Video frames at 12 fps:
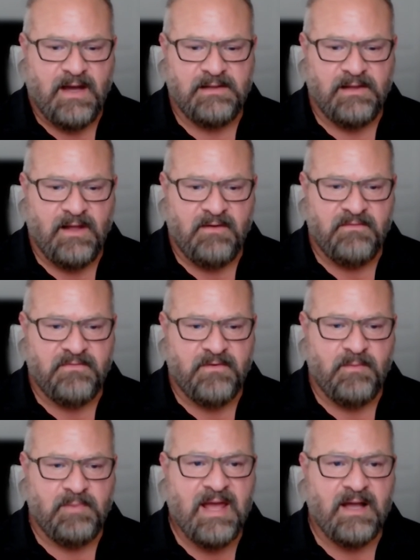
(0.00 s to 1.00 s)
I'd love
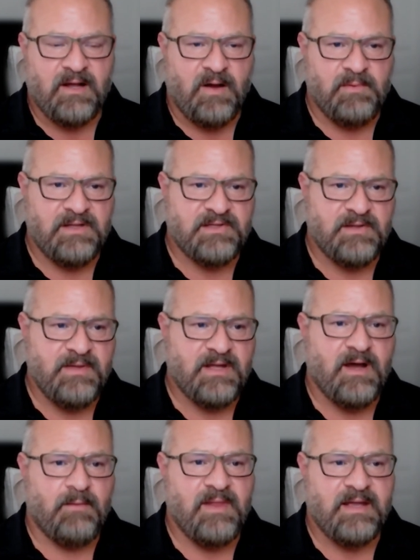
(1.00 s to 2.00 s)
for Black Obelisk to
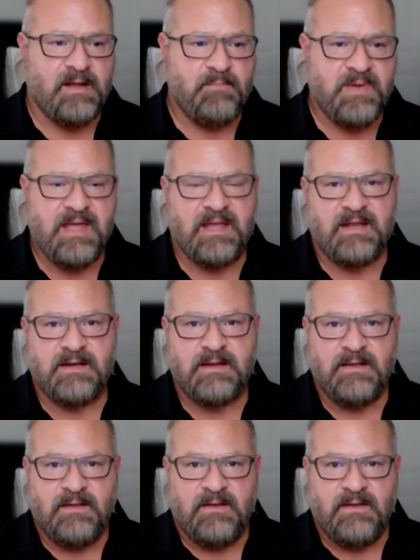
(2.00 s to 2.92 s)
become like a beacon